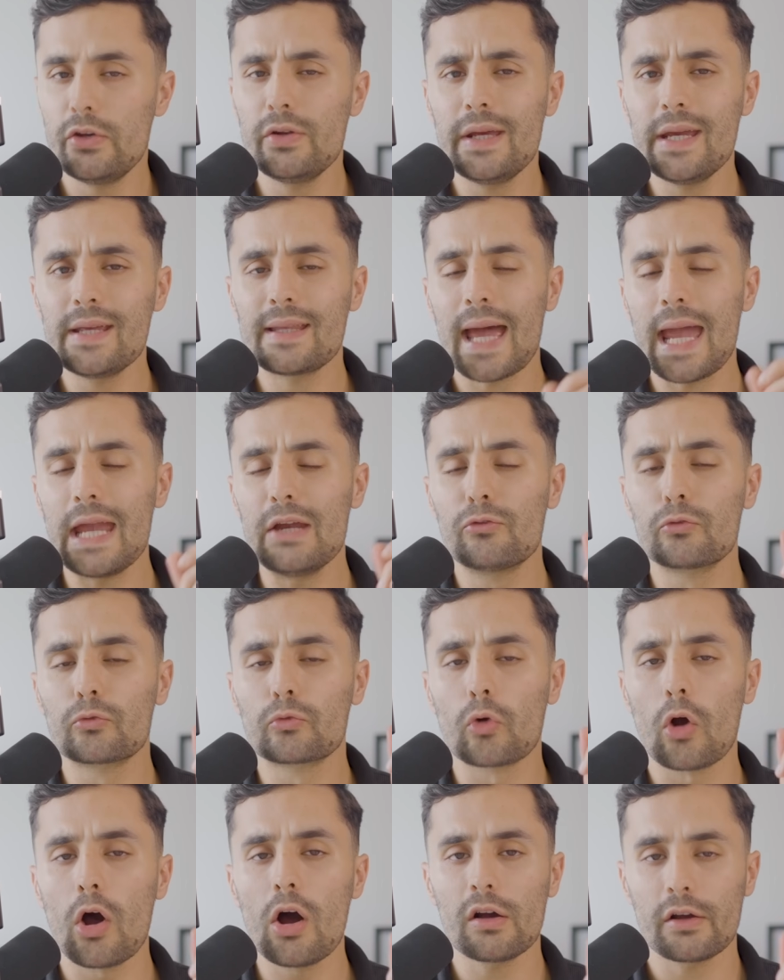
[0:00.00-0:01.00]
You need a
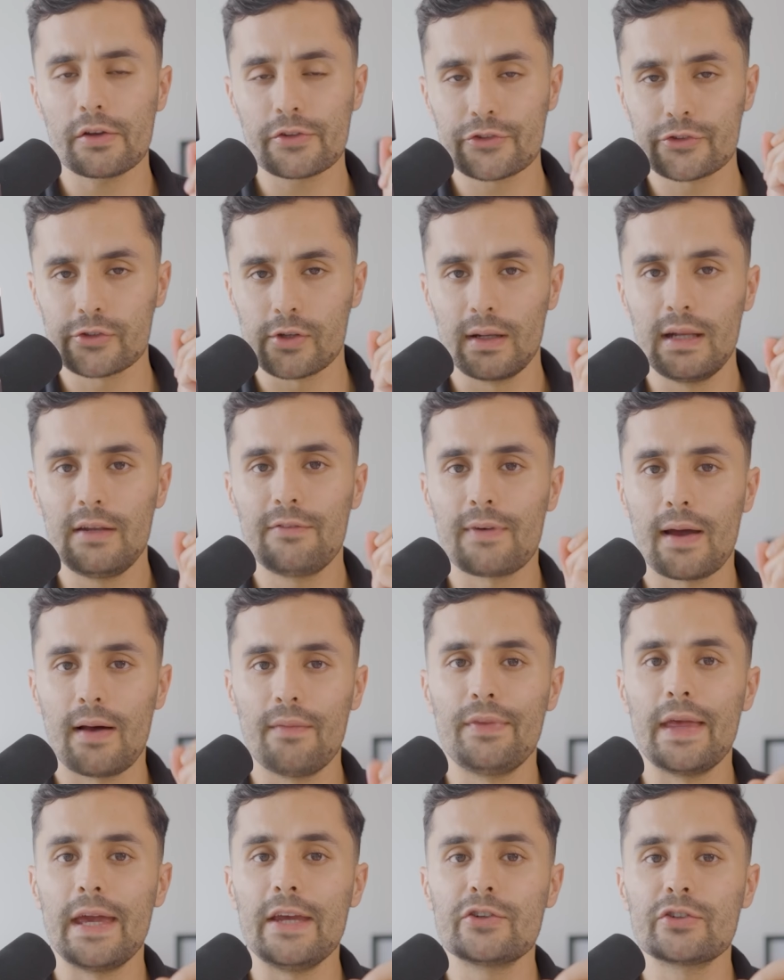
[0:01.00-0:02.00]
rock solid
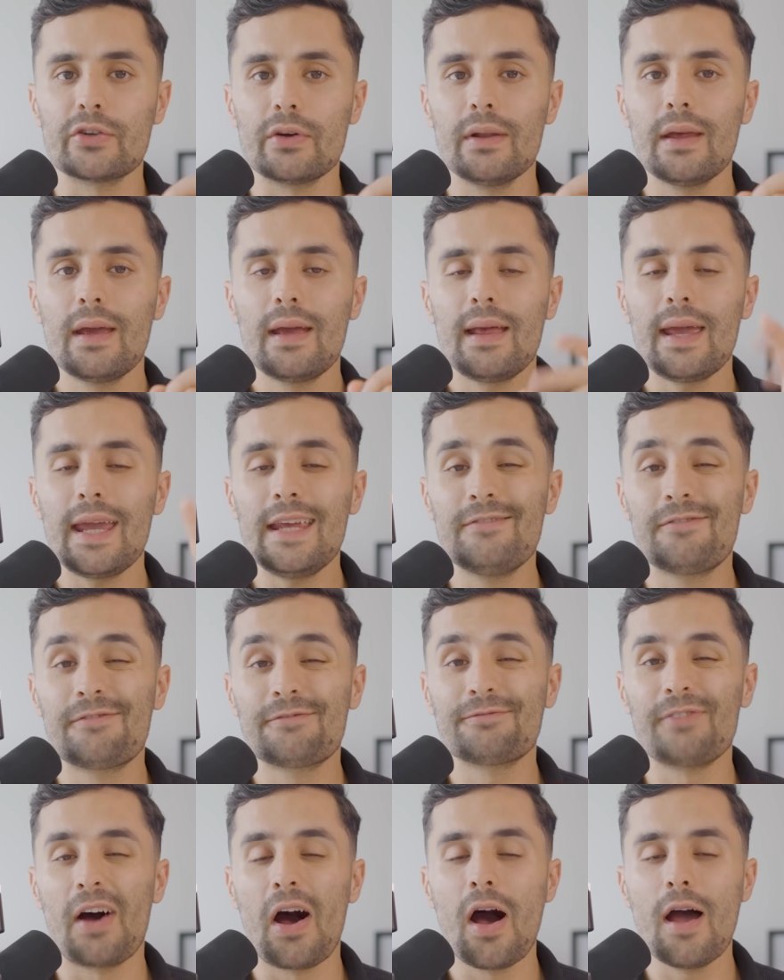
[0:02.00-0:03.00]
foundation in
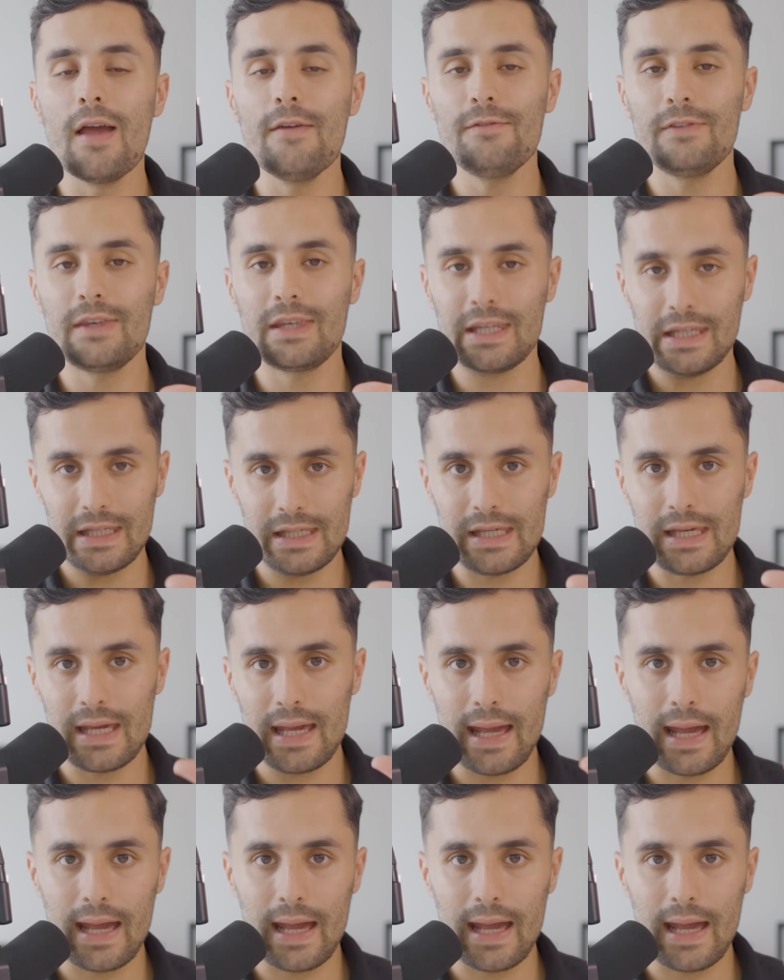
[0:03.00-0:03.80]
five key